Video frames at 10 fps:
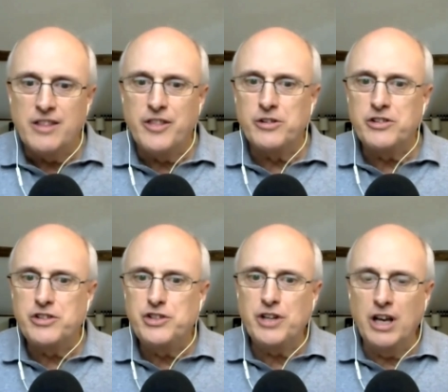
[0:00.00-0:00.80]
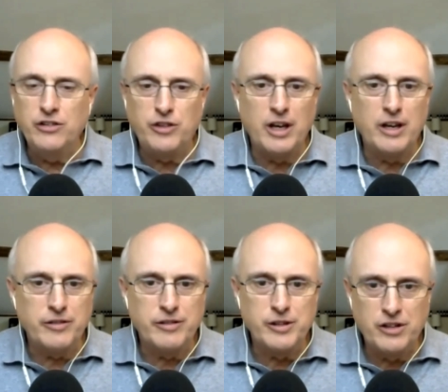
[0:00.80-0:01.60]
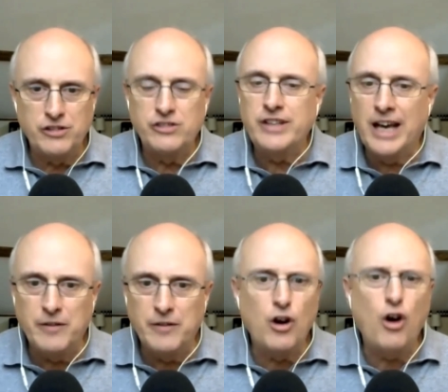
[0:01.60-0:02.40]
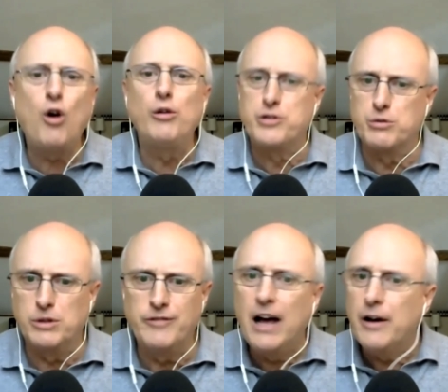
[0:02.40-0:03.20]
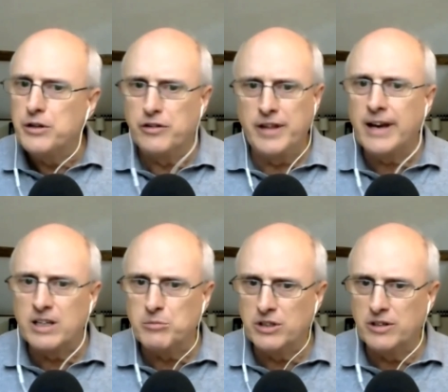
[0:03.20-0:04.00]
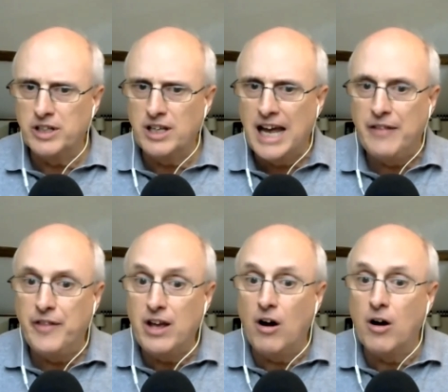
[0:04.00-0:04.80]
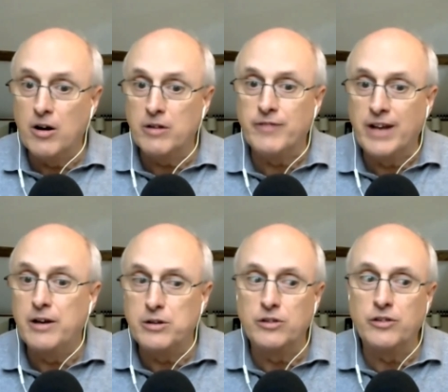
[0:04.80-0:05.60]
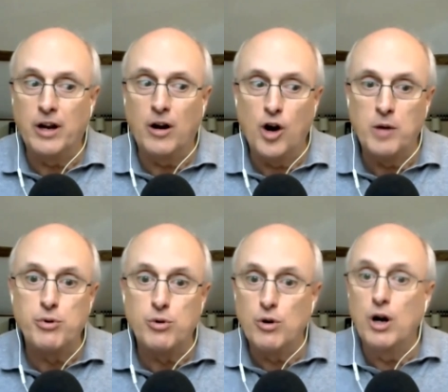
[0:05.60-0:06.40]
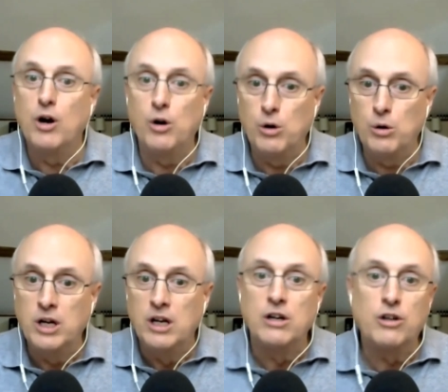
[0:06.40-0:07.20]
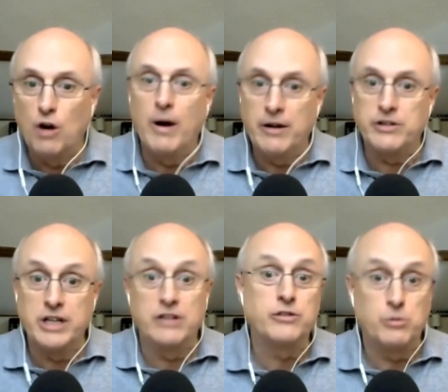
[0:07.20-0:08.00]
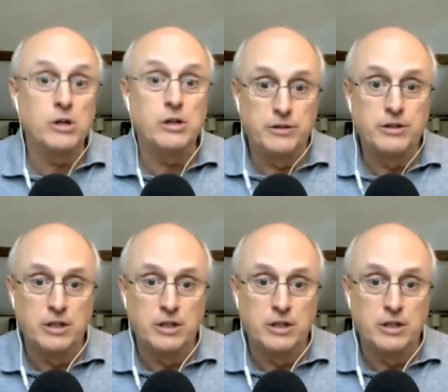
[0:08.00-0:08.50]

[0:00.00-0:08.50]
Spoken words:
There's a set of cultural values in that community, and they aren't values that are pro go out and change the world.